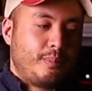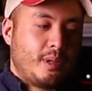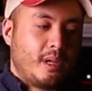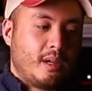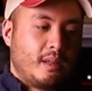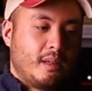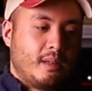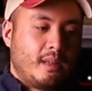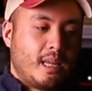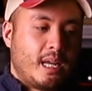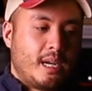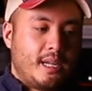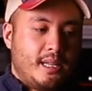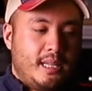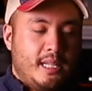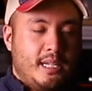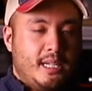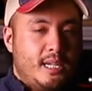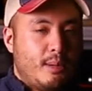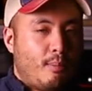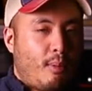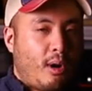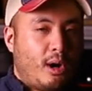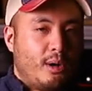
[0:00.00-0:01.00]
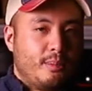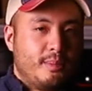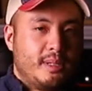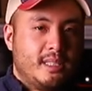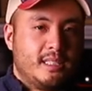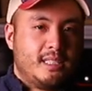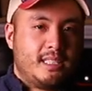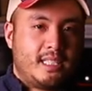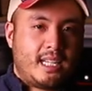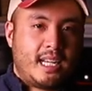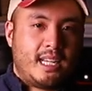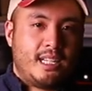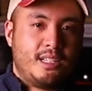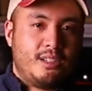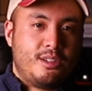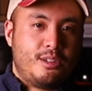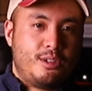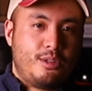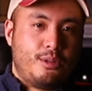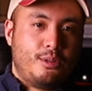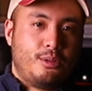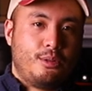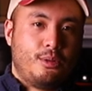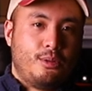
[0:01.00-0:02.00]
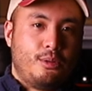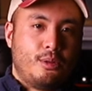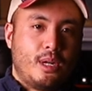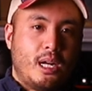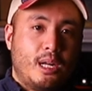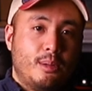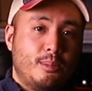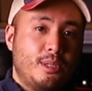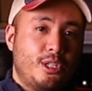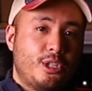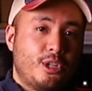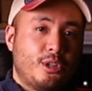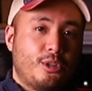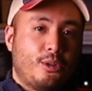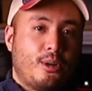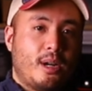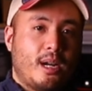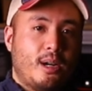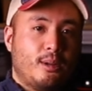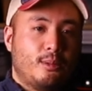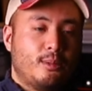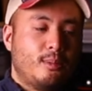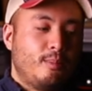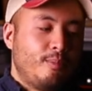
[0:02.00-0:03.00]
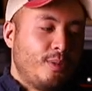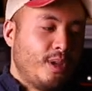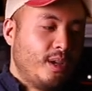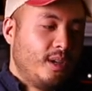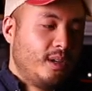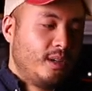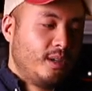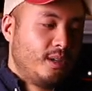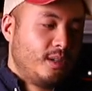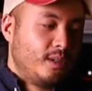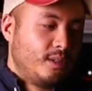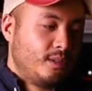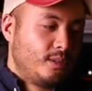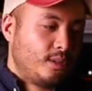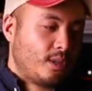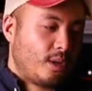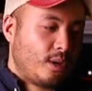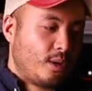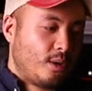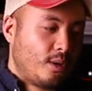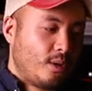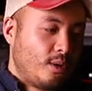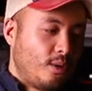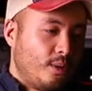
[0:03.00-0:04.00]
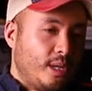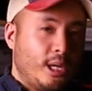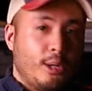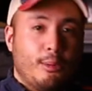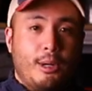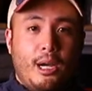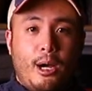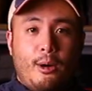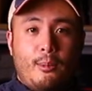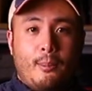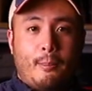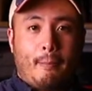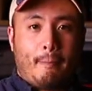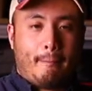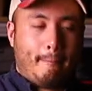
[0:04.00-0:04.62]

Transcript: A lot of the departments tend to help each other out. So here we go.